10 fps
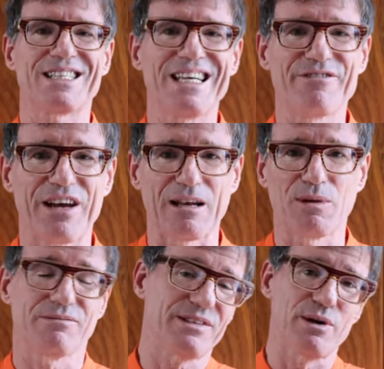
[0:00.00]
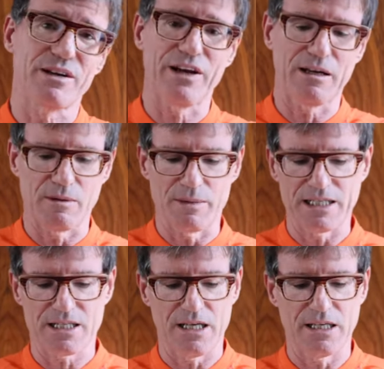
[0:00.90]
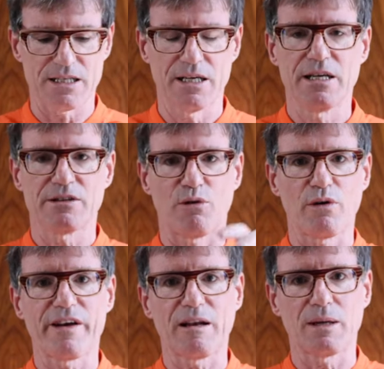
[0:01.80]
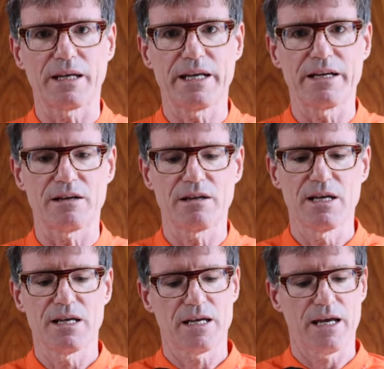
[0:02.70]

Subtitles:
I say available, they weren't available in my size. They're only available here.